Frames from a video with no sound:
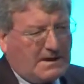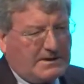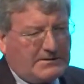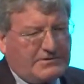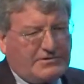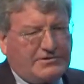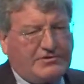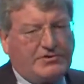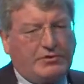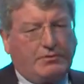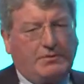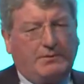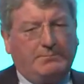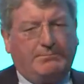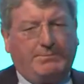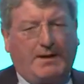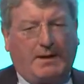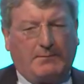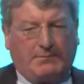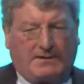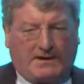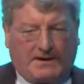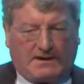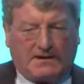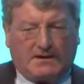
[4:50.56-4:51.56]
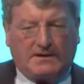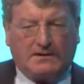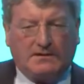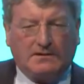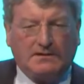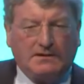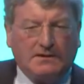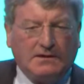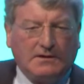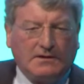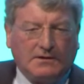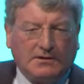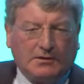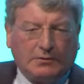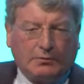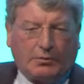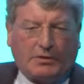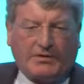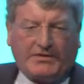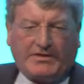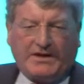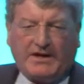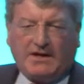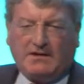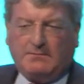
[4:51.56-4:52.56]
To do in public
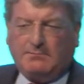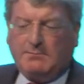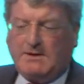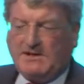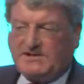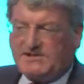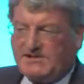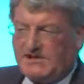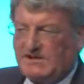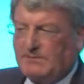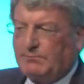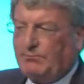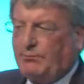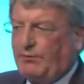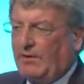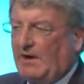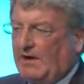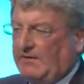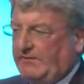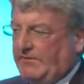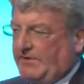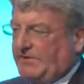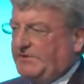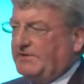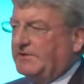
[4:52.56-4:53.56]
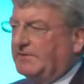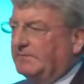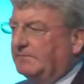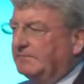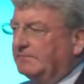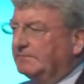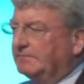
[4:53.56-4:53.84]
what they admit in private.